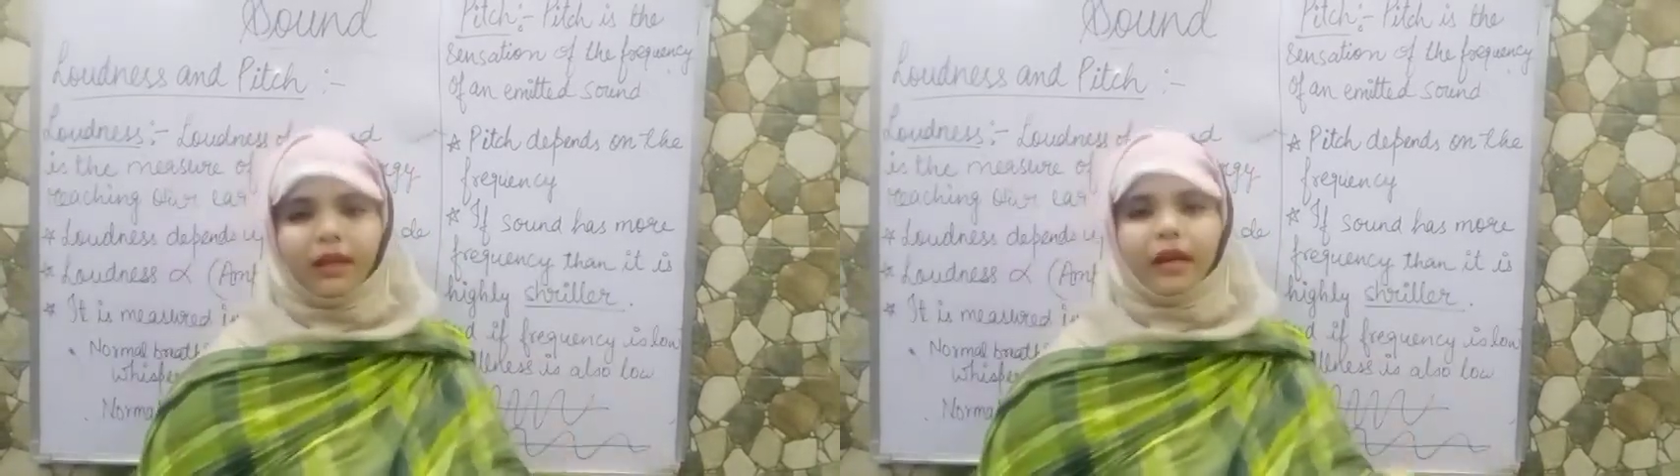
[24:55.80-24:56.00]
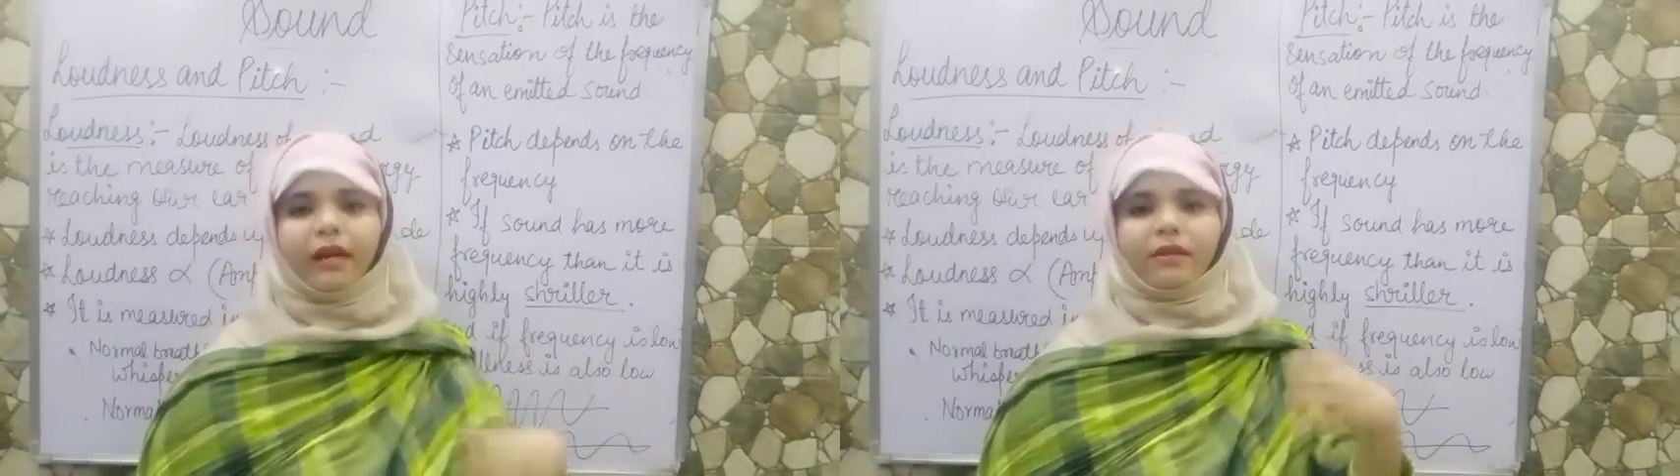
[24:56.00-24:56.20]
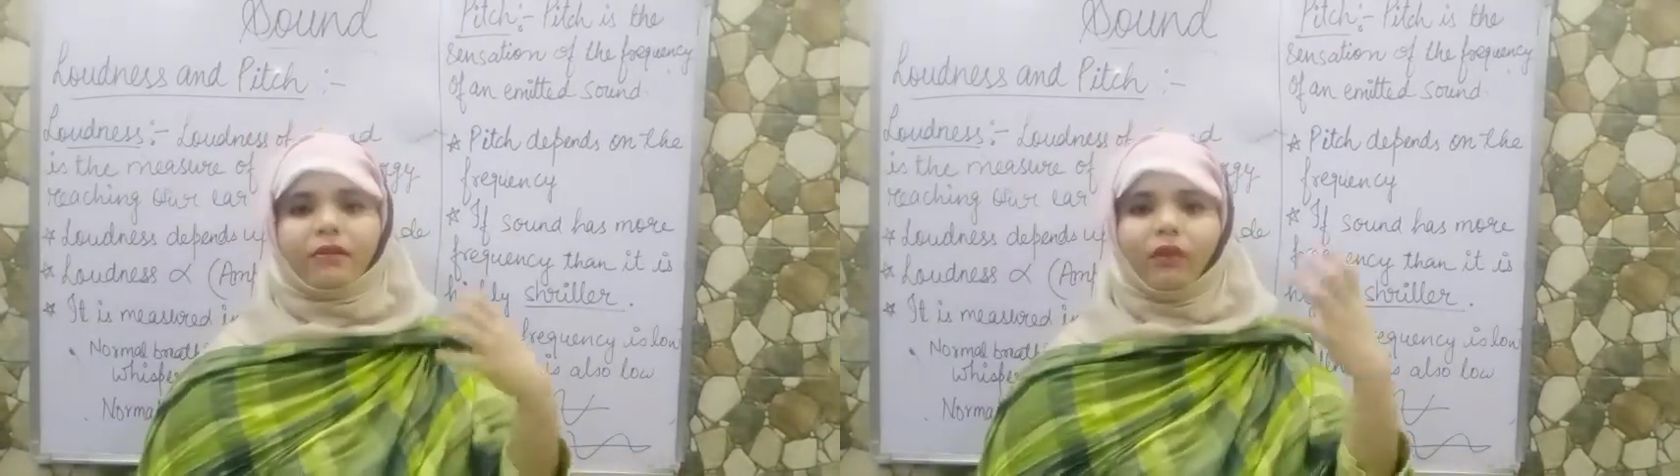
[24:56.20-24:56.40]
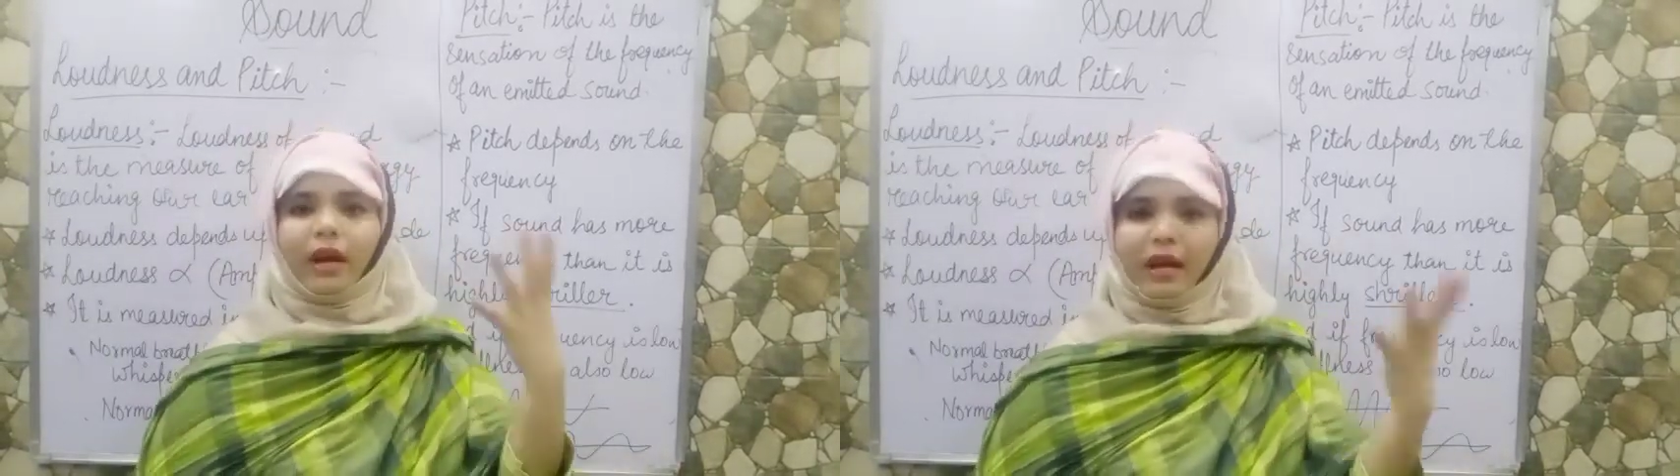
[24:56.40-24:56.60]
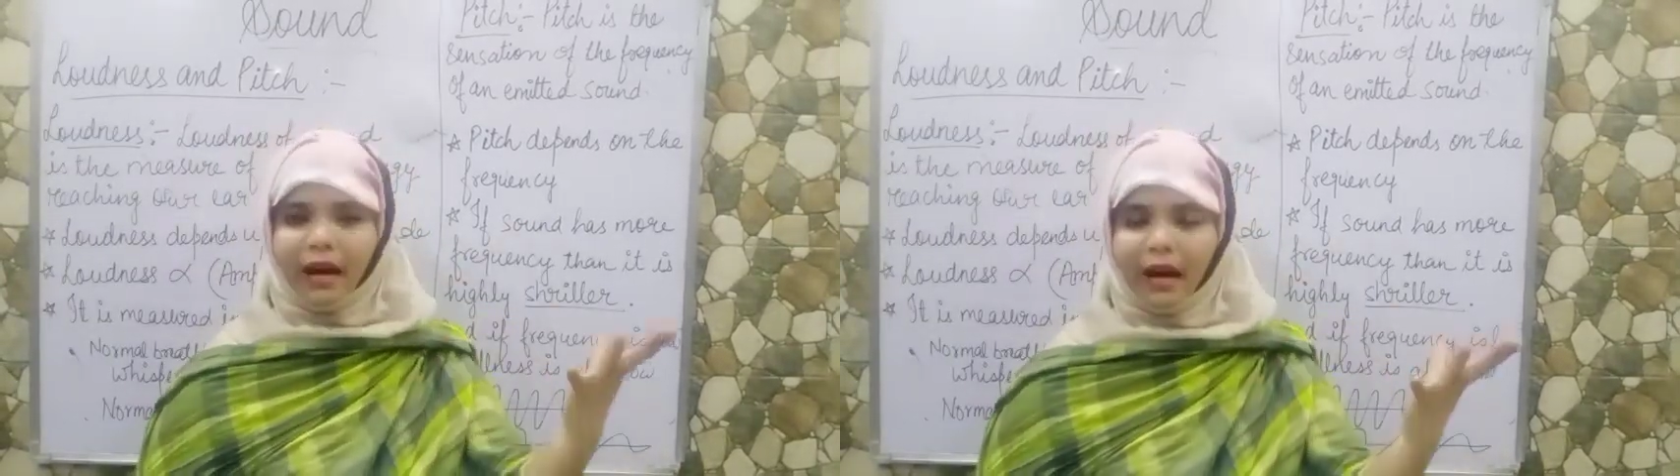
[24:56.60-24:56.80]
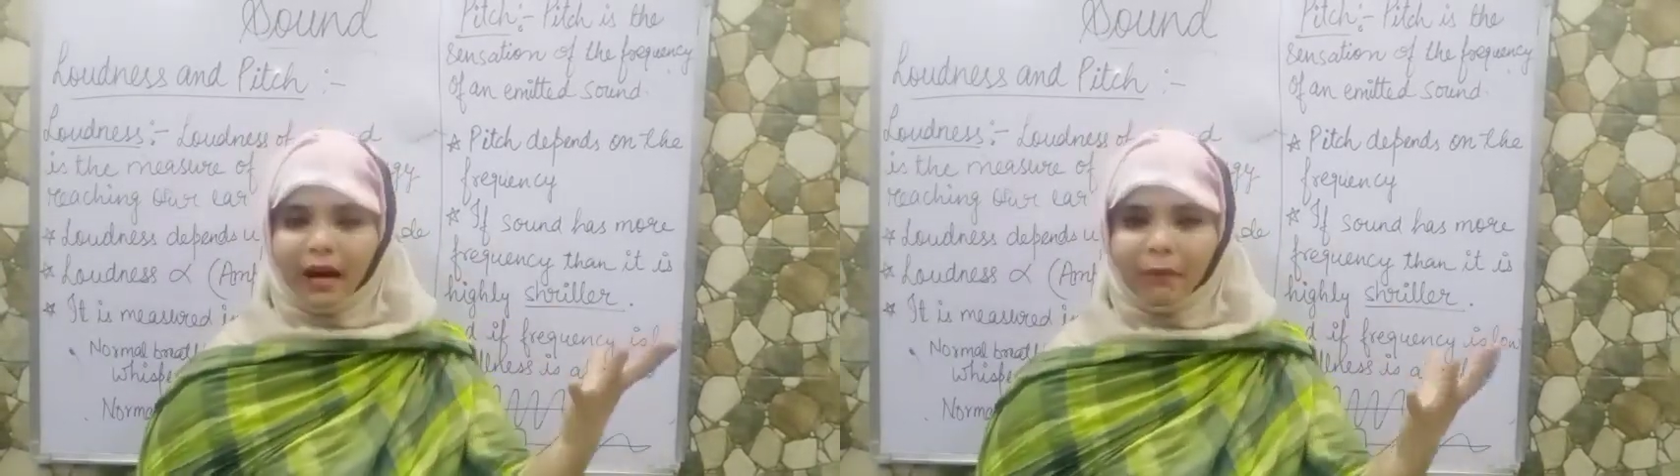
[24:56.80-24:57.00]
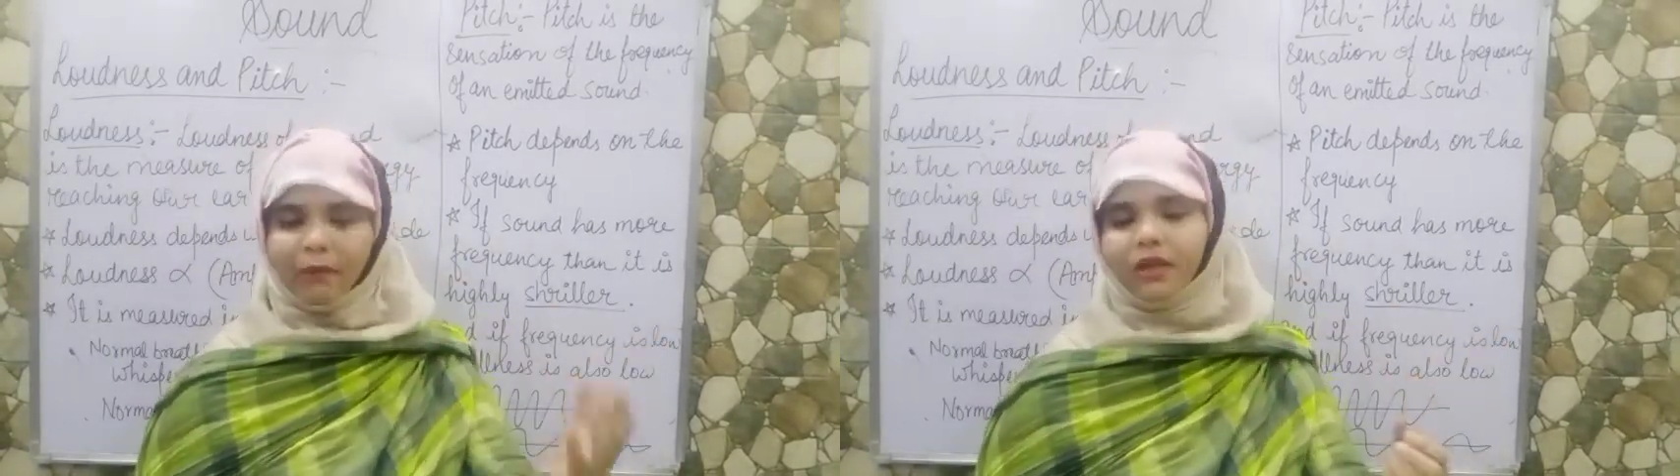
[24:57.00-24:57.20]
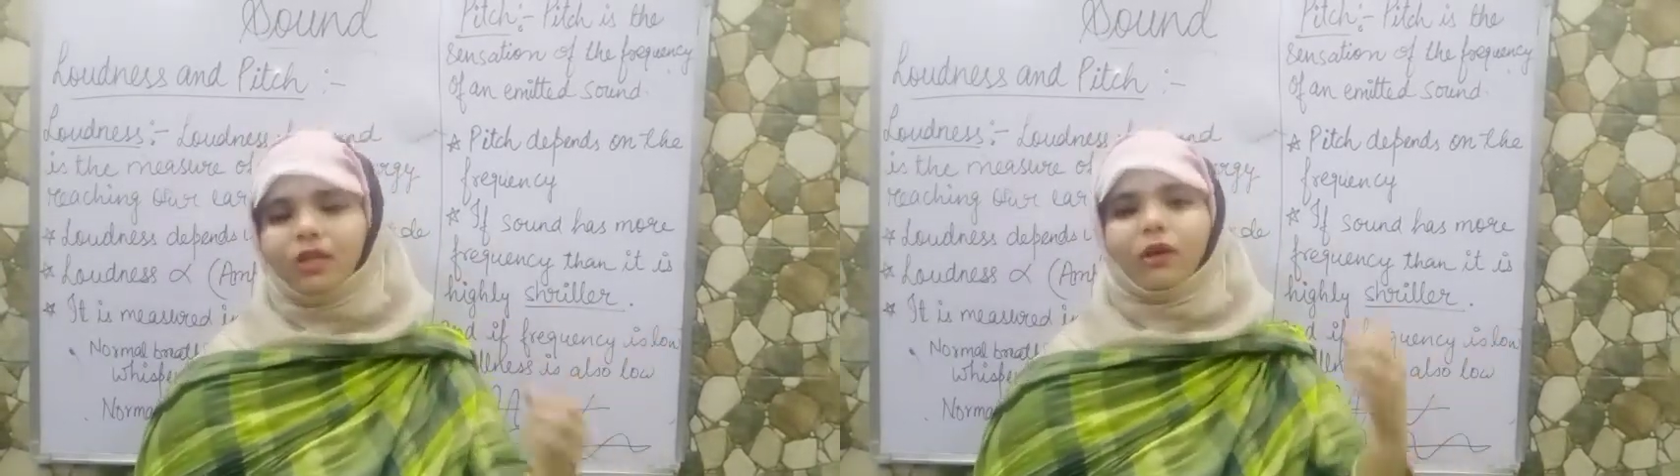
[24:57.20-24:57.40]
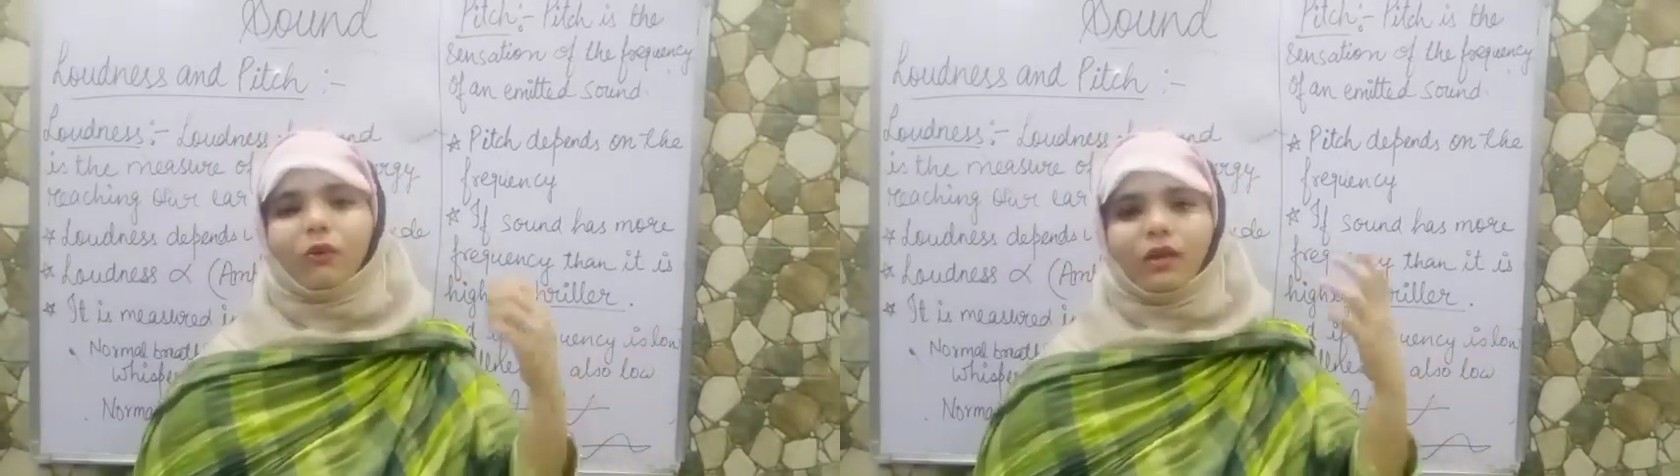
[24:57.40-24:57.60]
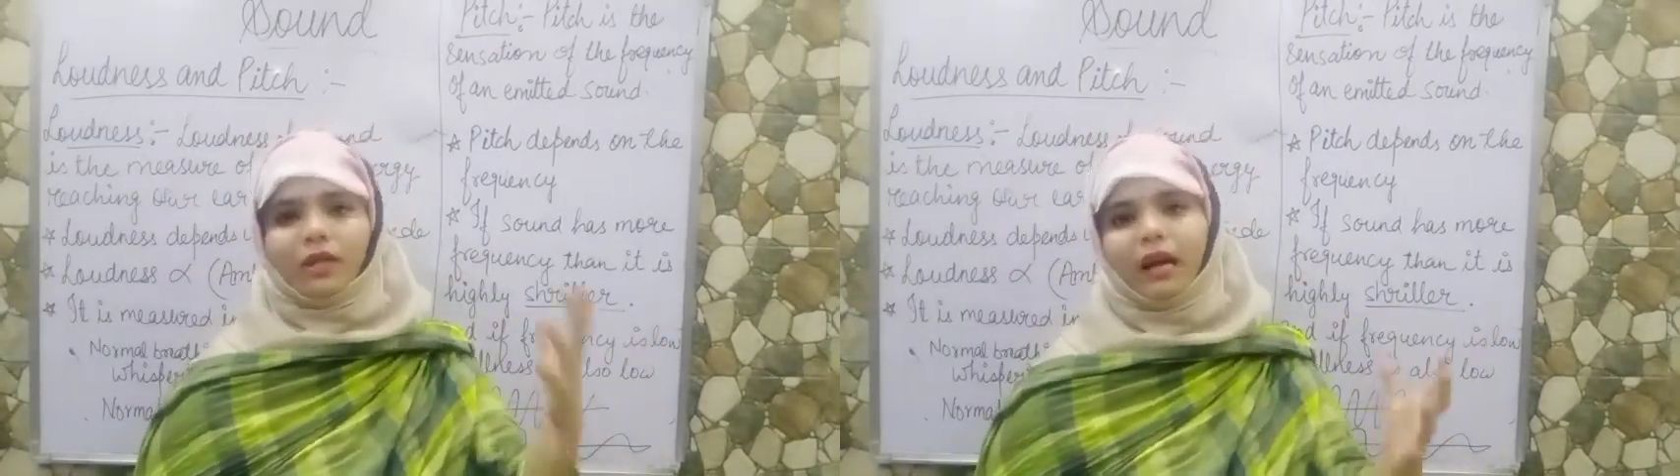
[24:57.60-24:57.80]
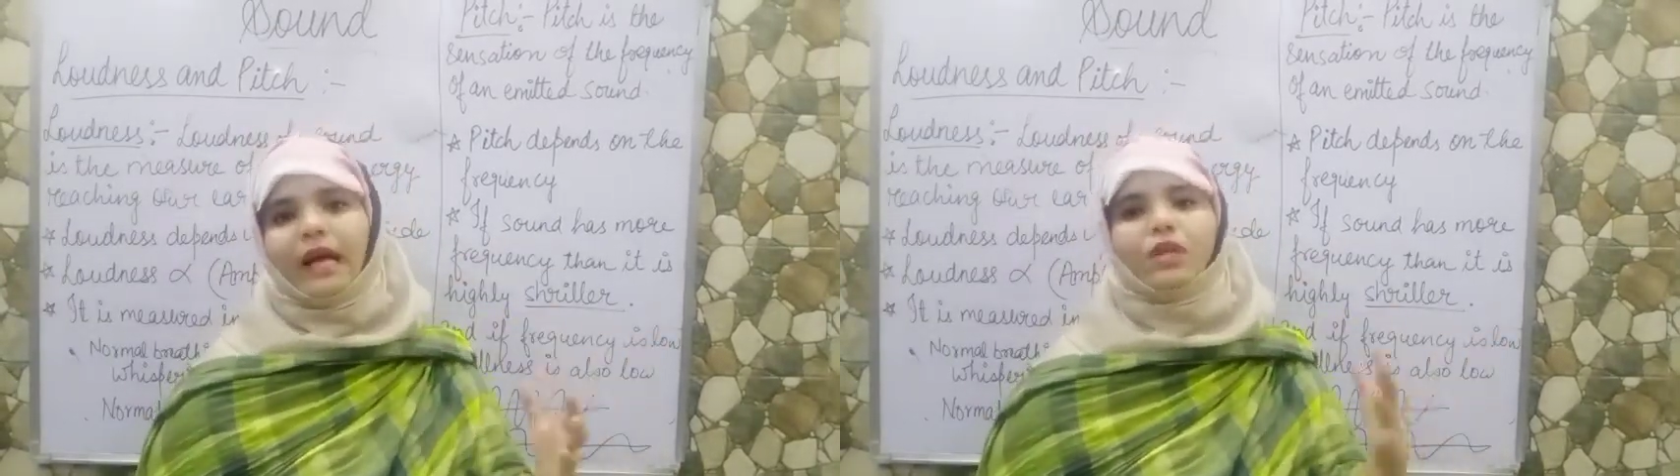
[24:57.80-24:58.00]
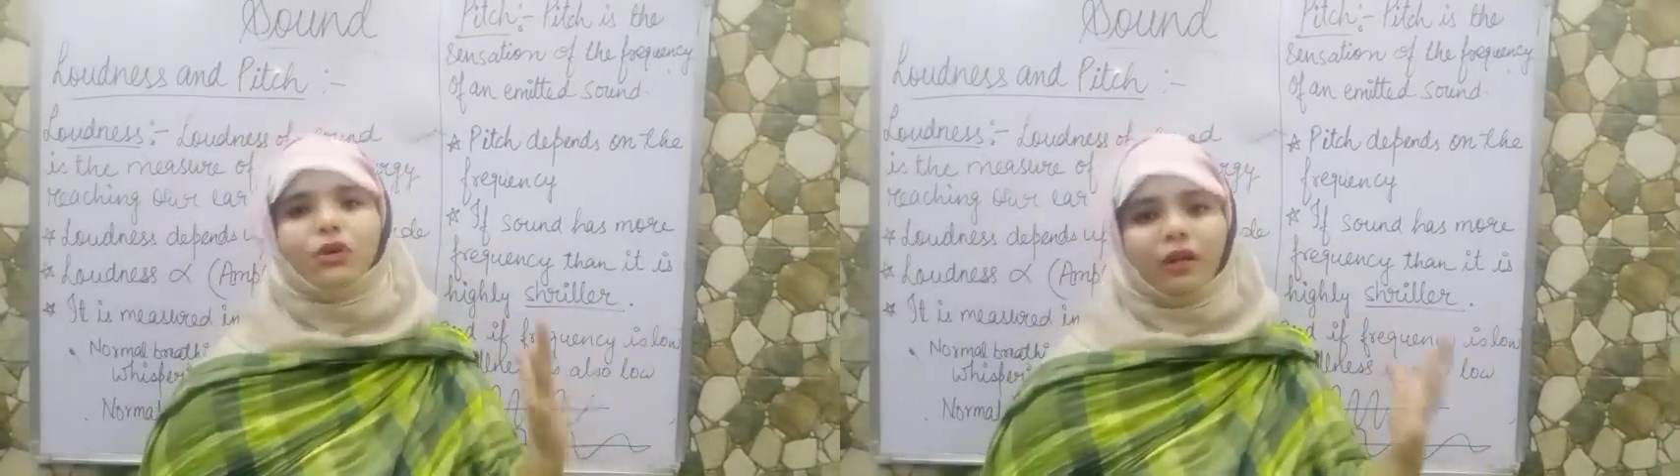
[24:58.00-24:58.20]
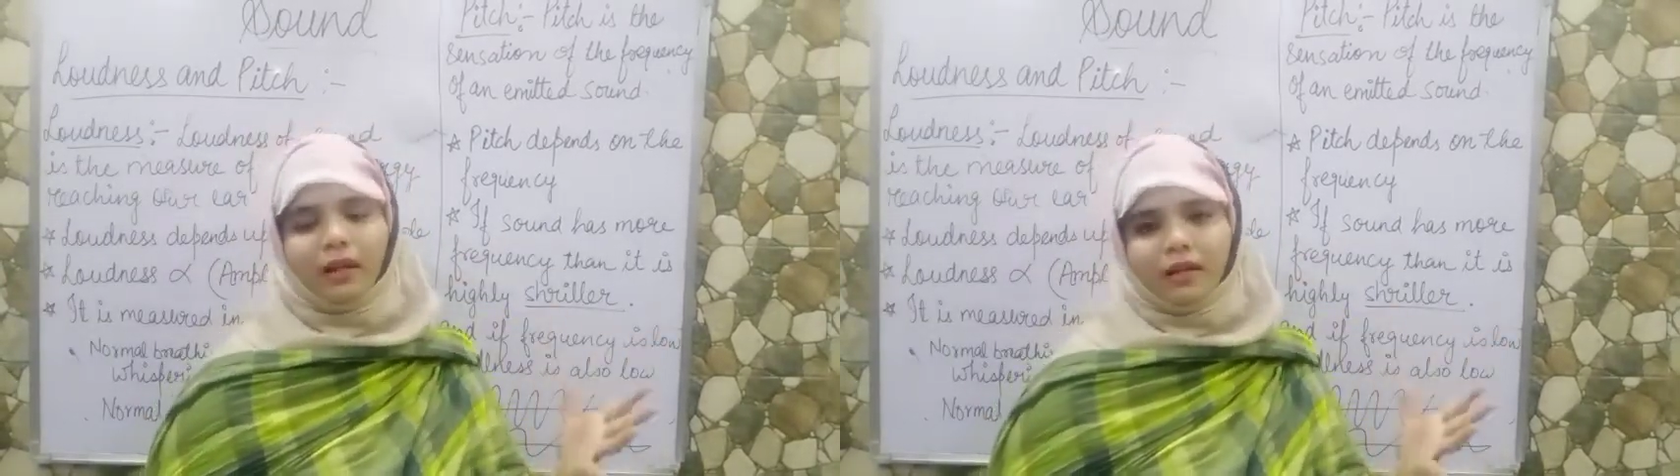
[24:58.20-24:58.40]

there is a very high pitch, the whistle has shriller